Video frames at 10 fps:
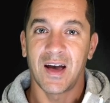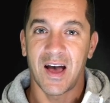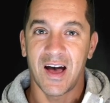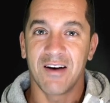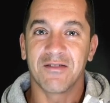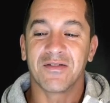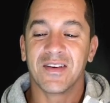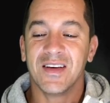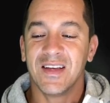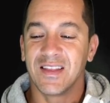have
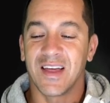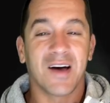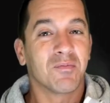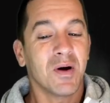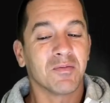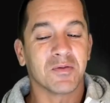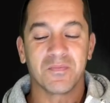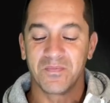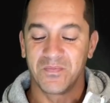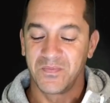that problem.